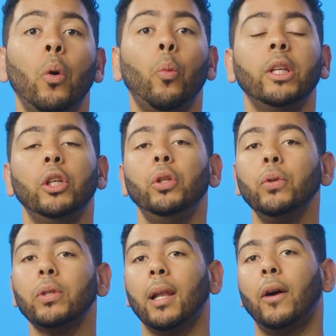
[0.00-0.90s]
When you
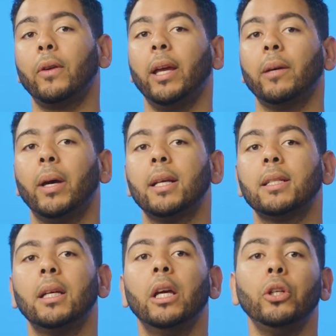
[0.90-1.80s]
use Cloud
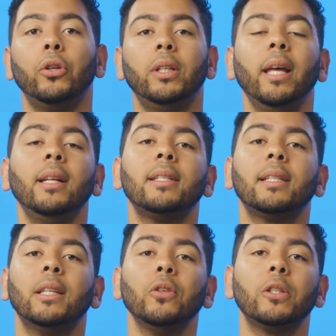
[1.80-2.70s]
KMS, your data is
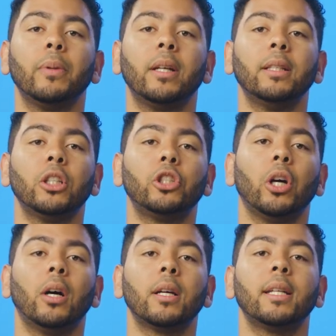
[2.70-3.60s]
still split into
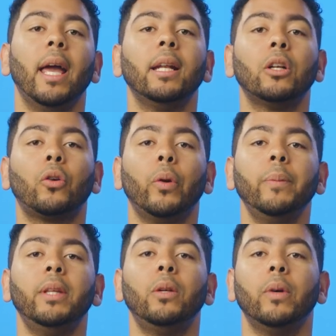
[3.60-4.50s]
chunks and
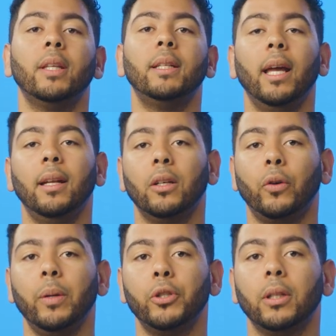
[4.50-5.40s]
encrypted with a data
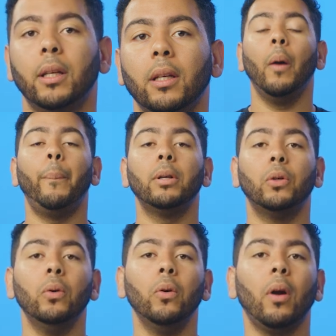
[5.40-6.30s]
encryption key. But
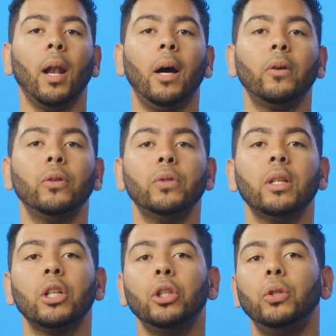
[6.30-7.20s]
Google Cloud
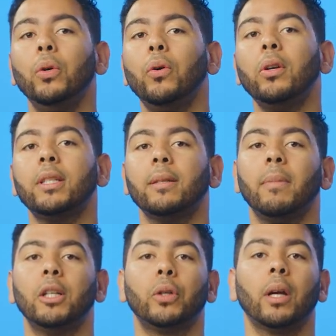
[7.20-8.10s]
uses your
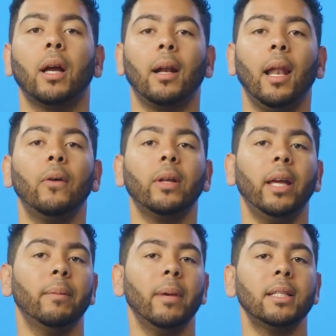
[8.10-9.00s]
symmetric Cloud
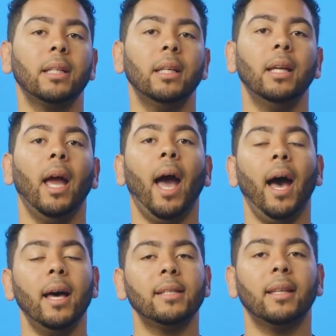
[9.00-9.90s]
KMS key
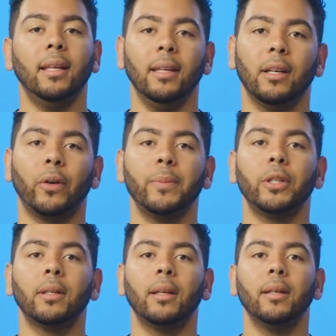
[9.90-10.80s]
as the key
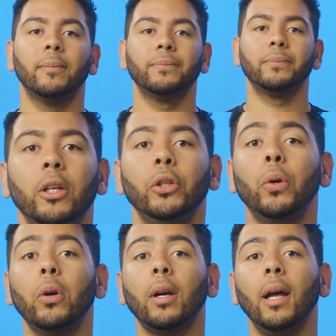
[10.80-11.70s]
encryption key.
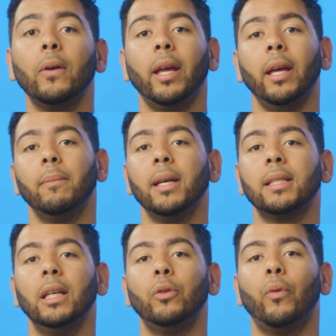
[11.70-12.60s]
Your Cloud
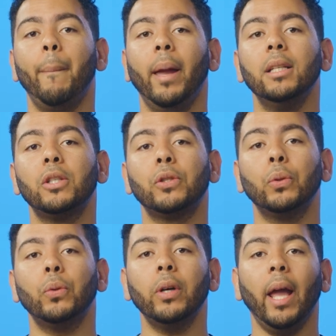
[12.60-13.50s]
KMS key remains
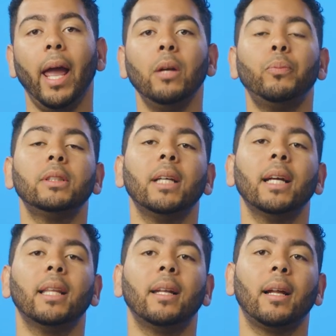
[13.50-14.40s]
stored and
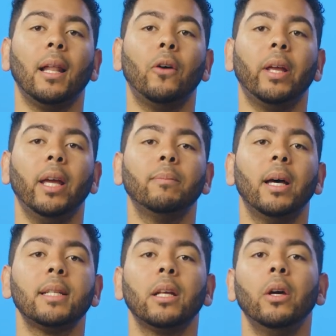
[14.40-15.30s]
protected in Cloud
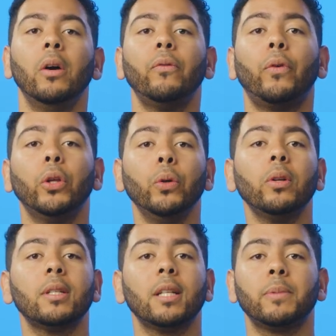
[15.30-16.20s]
KMS for you
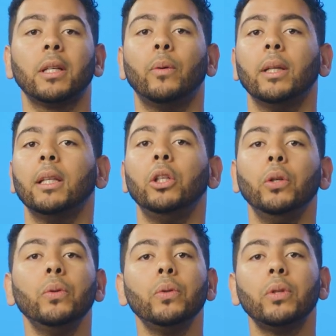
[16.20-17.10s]
to subsequently
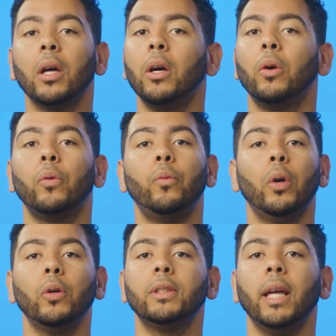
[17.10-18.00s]
use,
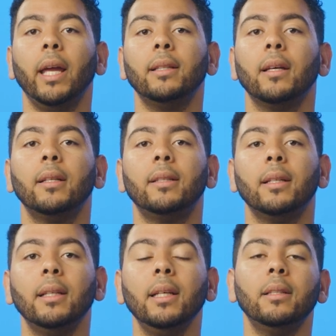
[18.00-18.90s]
rotate,
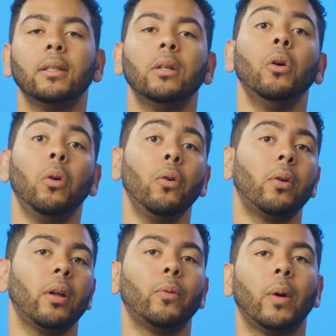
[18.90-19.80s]
delete,
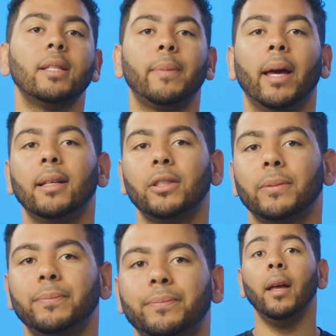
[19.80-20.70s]
or otherwise manage.
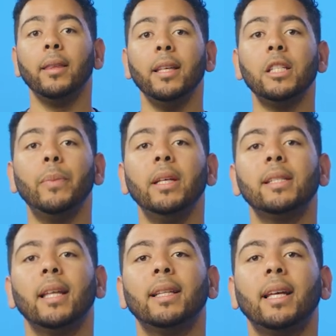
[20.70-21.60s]
This
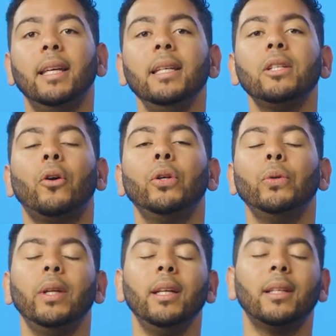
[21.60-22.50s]
means that the keys are
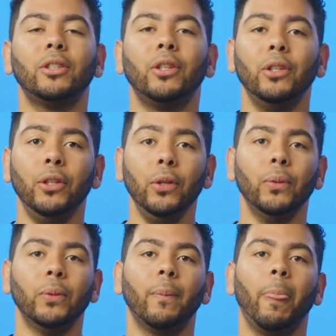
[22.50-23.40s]
unique to
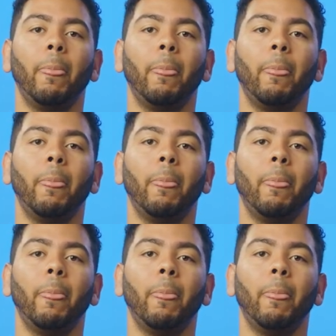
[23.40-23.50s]
you.